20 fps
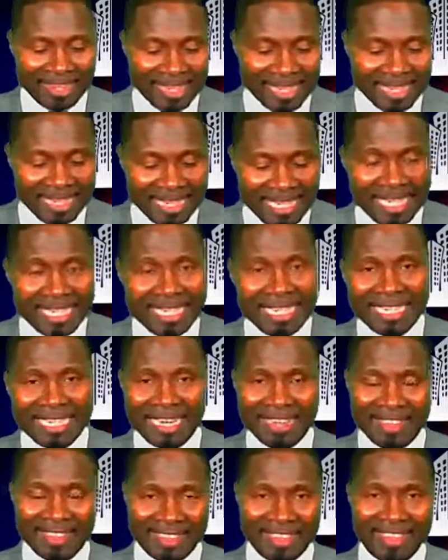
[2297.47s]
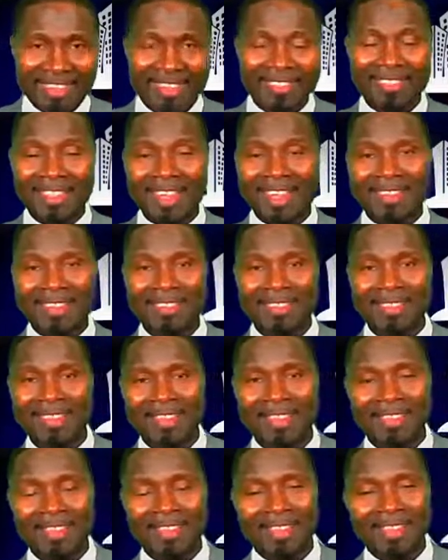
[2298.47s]
The need in the sense that
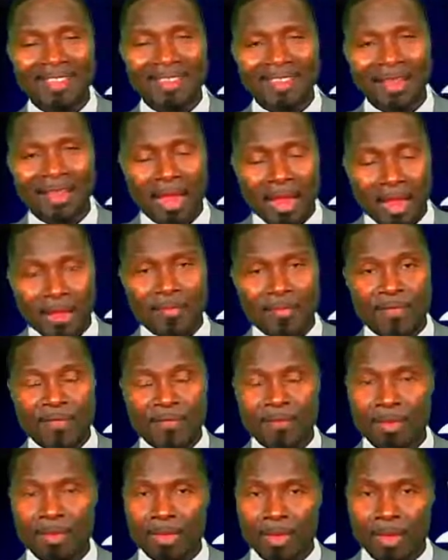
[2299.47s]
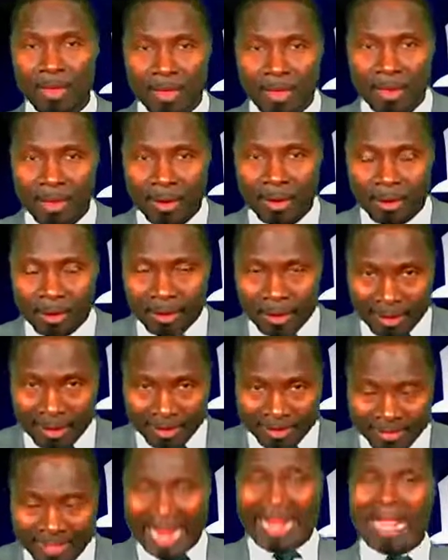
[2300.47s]
if the
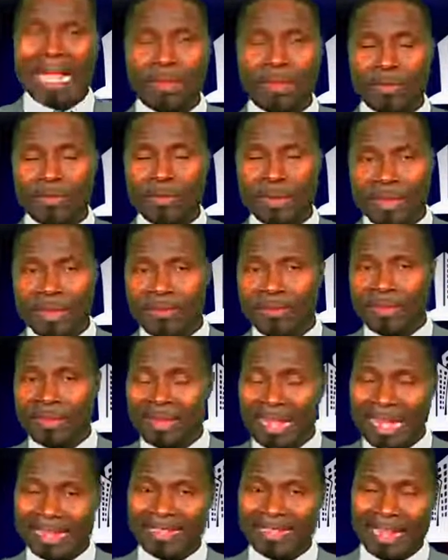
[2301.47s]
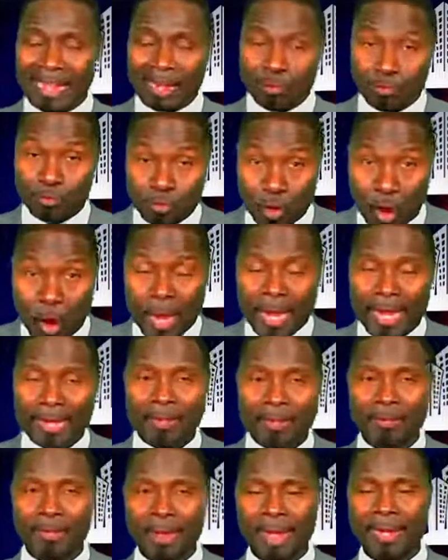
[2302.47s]
standard of living that
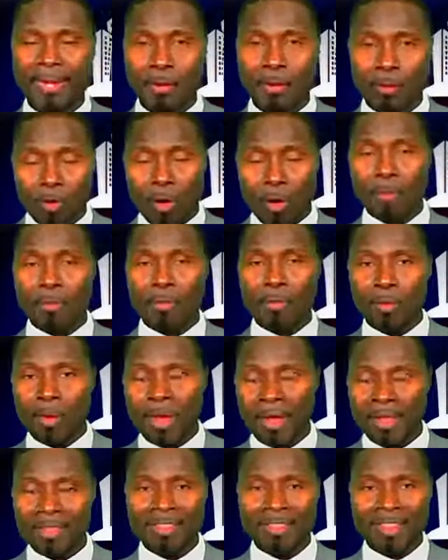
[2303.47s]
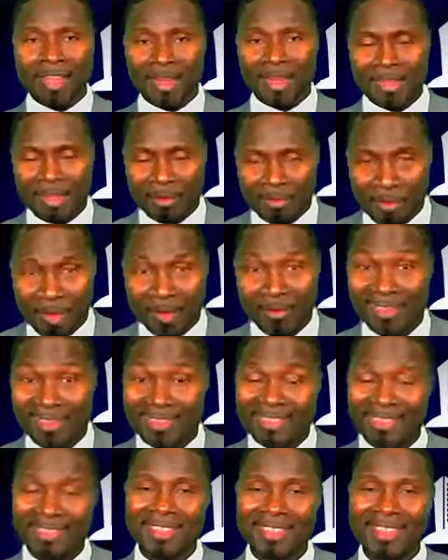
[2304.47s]
enjoyed by the couple whilst they are in a
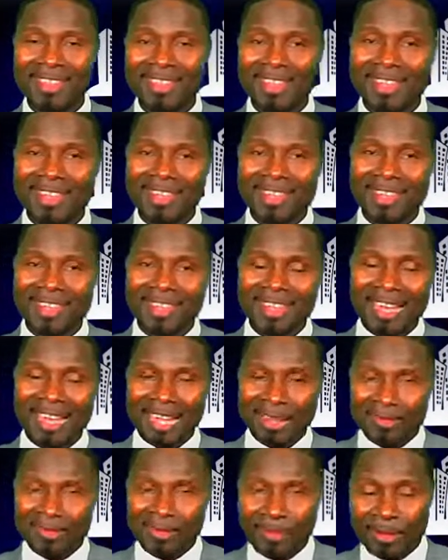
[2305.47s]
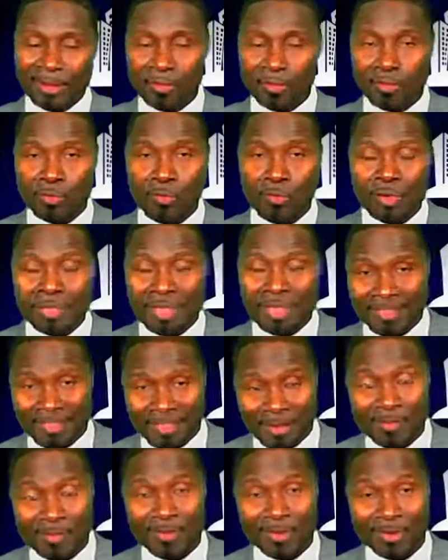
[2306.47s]
marriage, if they were to go their
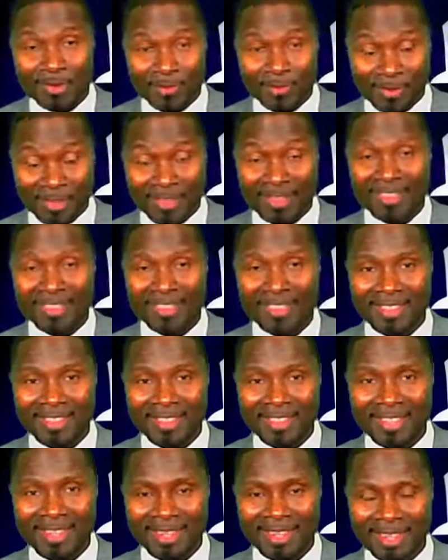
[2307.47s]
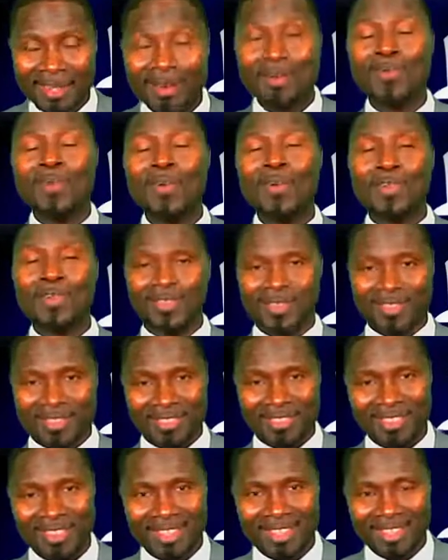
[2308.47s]
separate ways, then of
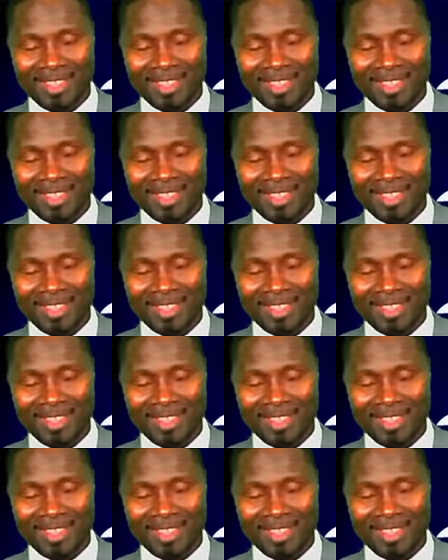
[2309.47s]
course.